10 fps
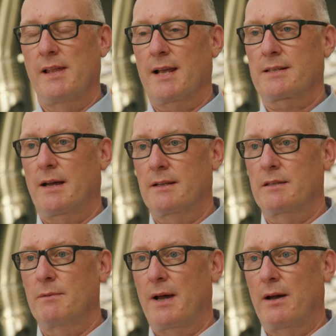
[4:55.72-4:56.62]

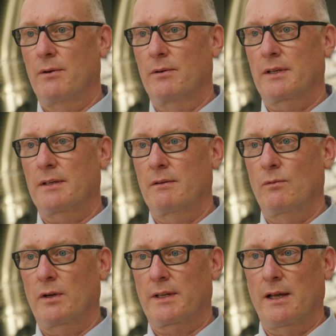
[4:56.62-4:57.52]
excited about
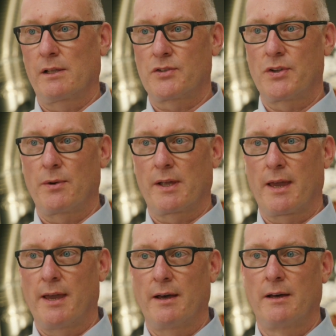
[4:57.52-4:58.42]
what Keller's doing
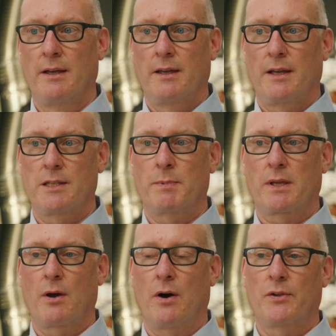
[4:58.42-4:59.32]
here is
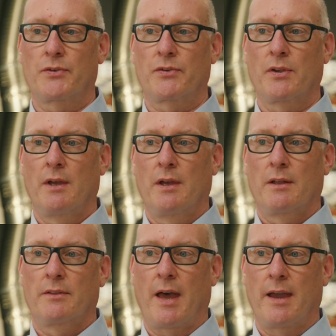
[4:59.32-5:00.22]
because
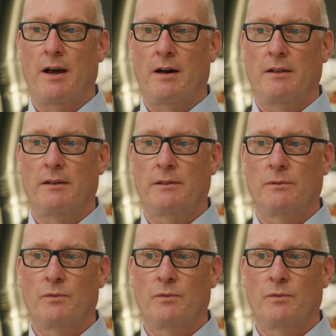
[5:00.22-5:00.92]
they are